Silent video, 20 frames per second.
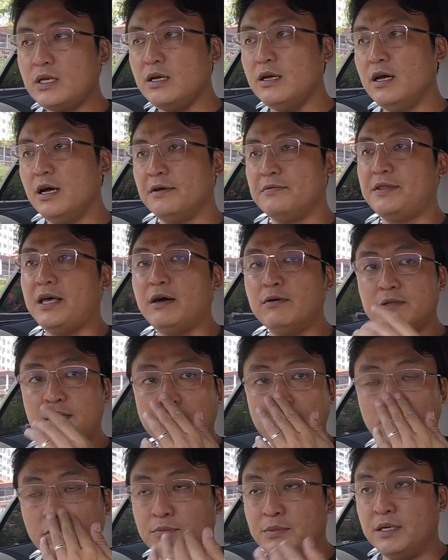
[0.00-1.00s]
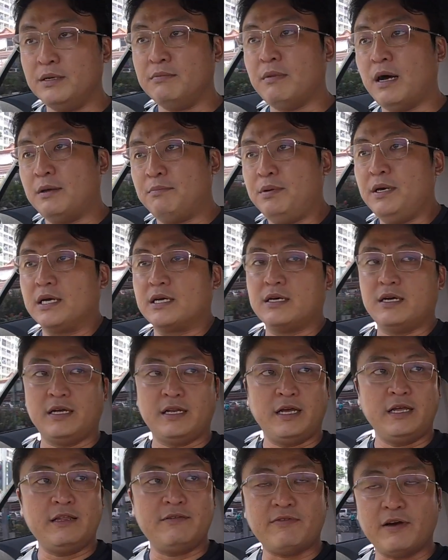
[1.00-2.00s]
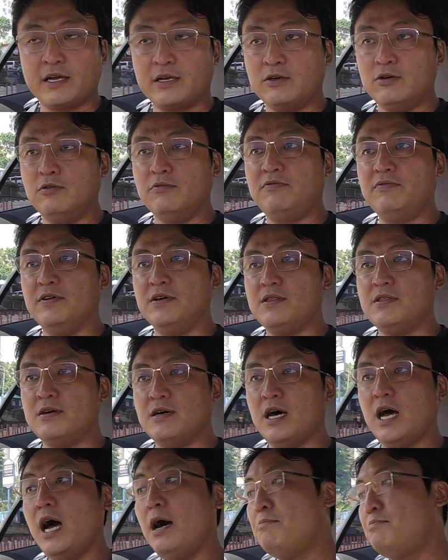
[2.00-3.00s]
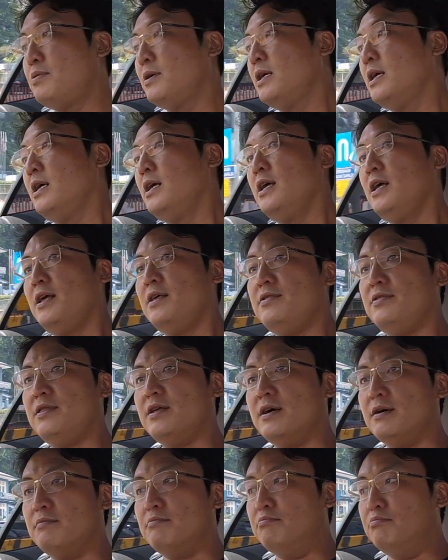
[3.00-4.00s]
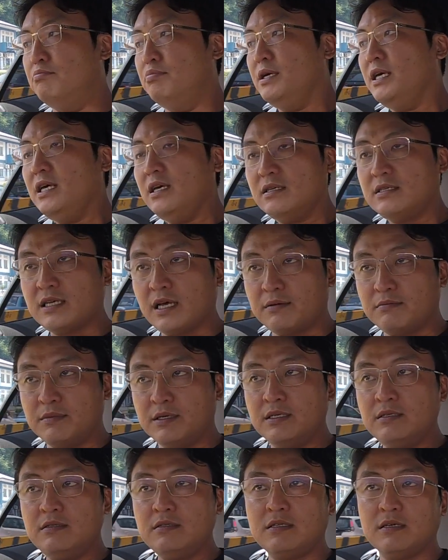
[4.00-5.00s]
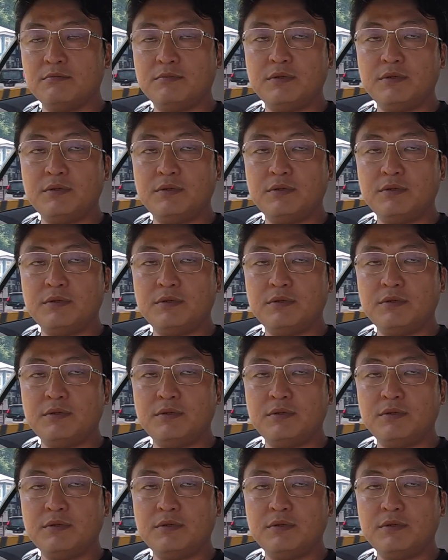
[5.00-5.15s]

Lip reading: that will be my pick. And then if I go further up, the B segment,